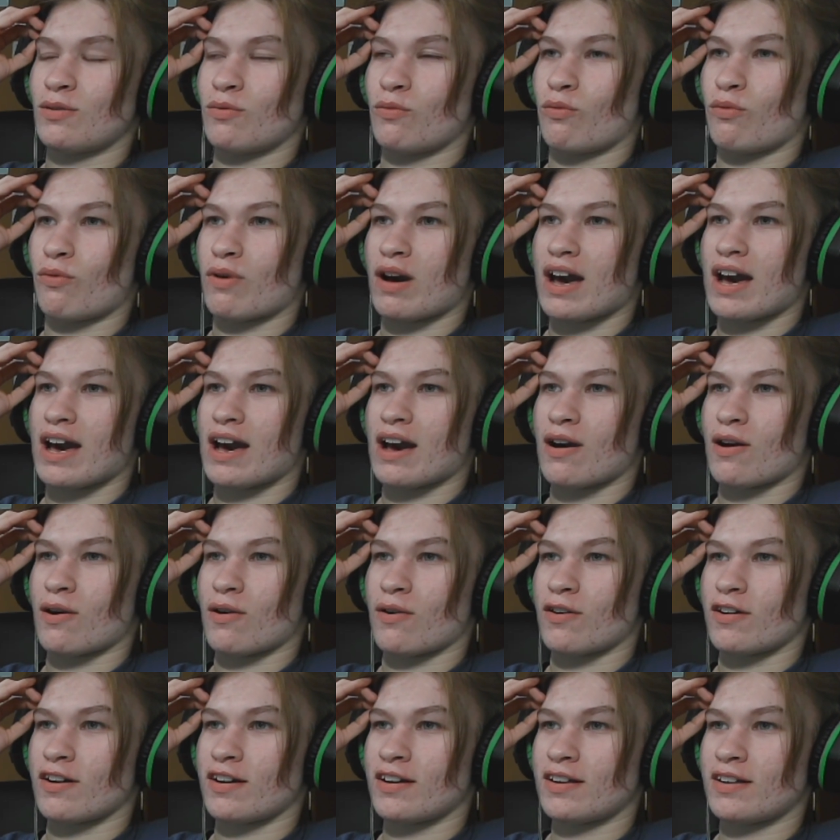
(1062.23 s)

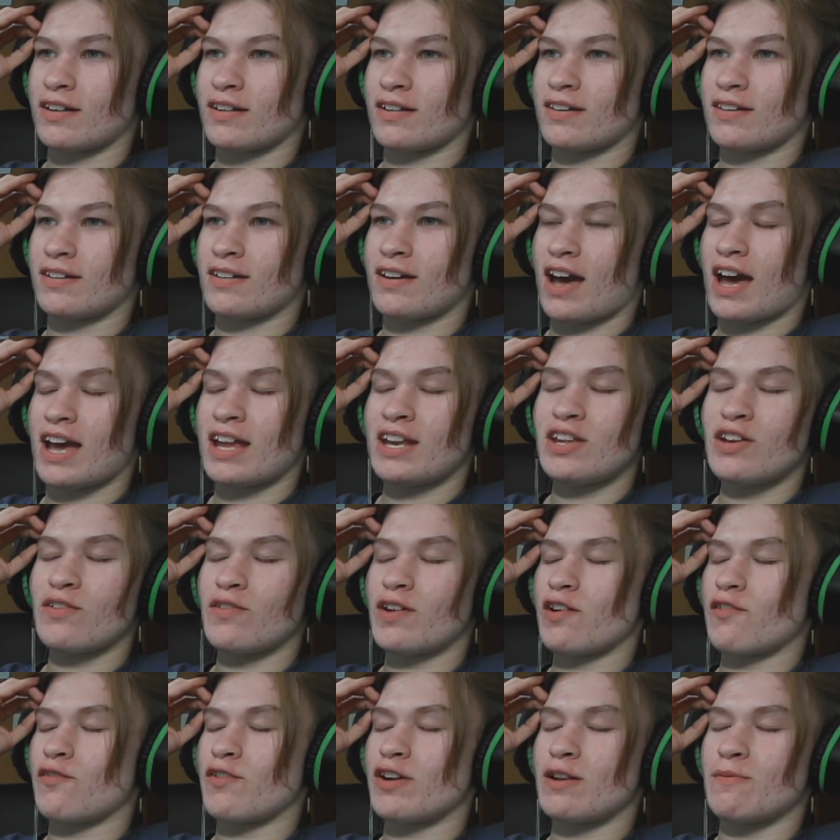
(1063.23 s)
Wow. I knew
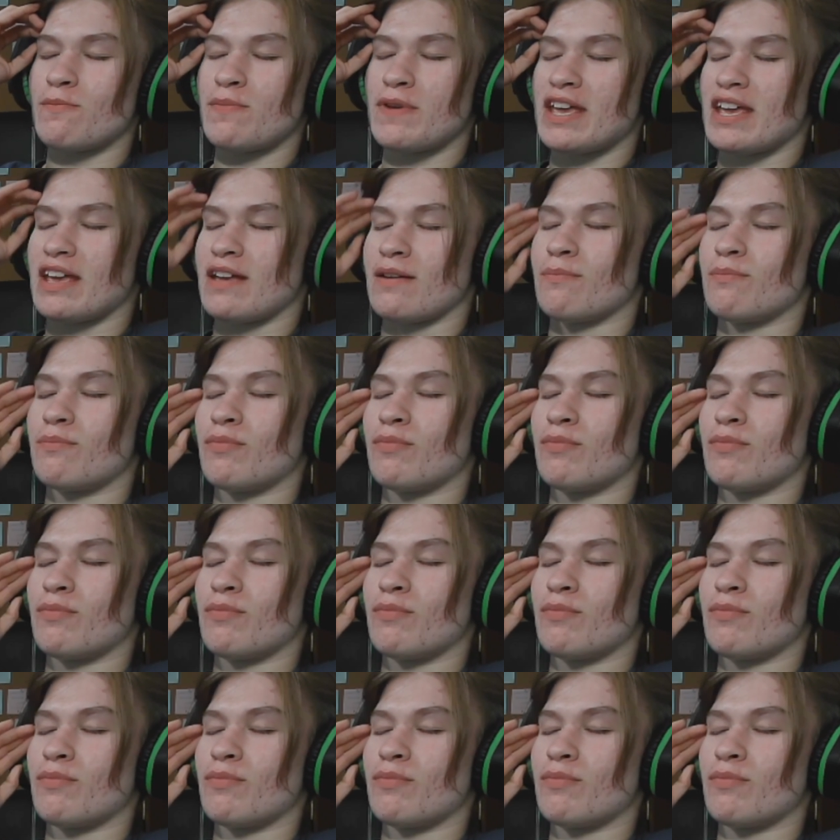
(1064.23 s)
it would be